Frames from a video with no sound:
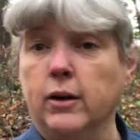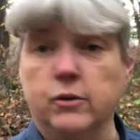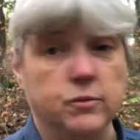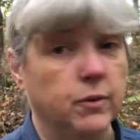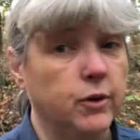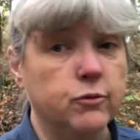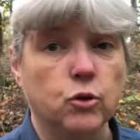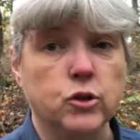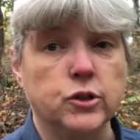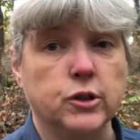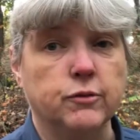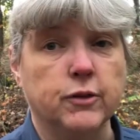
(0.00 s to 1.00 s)
I was very
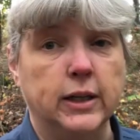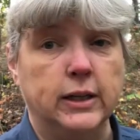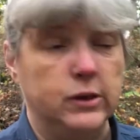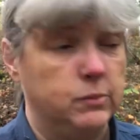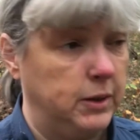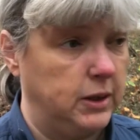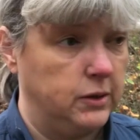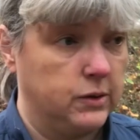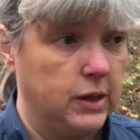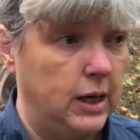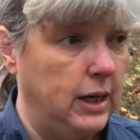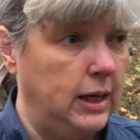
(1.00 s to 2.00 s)
fortunate to find this
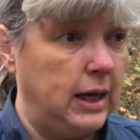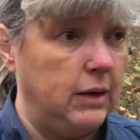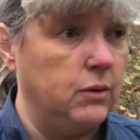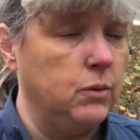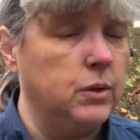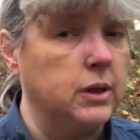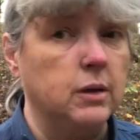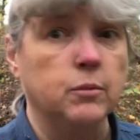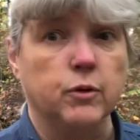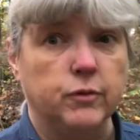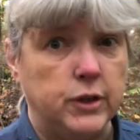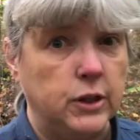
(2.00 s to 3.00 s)
because even with the
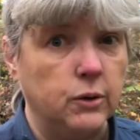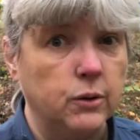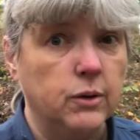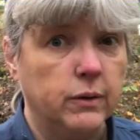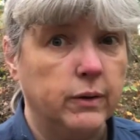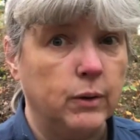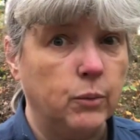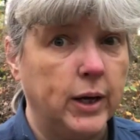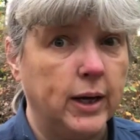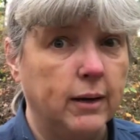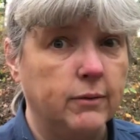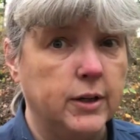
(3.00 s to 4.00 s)
number of deer that we
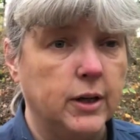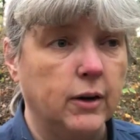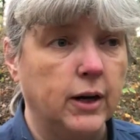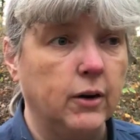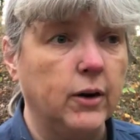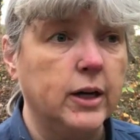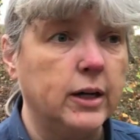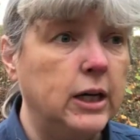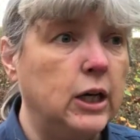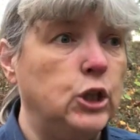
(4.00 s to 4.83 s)
have in our area,